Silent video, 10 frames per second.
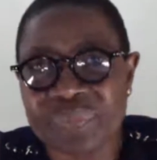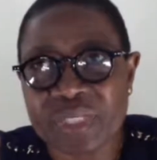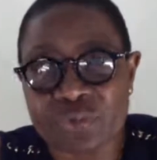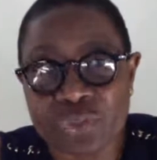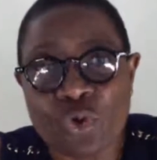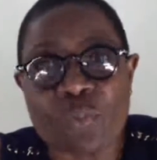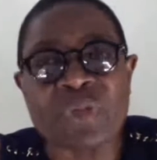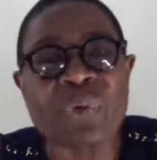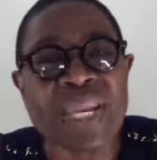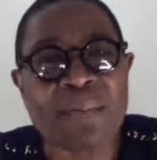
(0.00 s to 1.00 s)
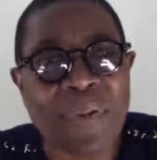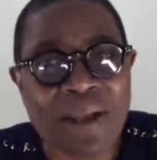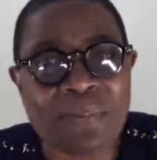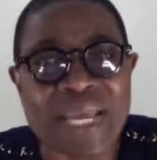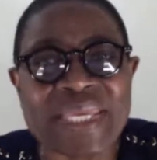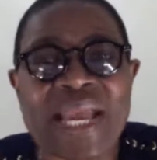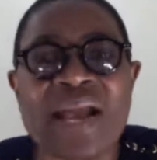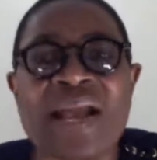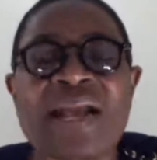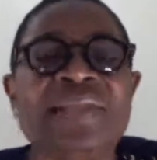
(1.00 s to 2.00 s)
saw me when I parked my
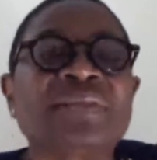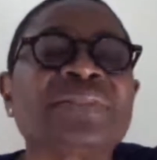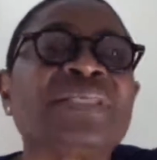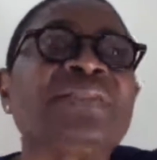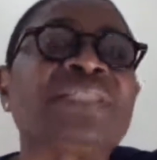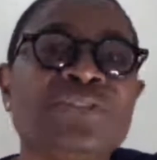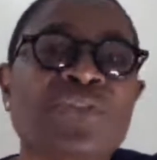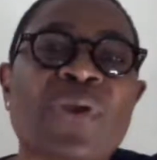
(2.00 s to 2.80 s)
car, and he said, "Sister,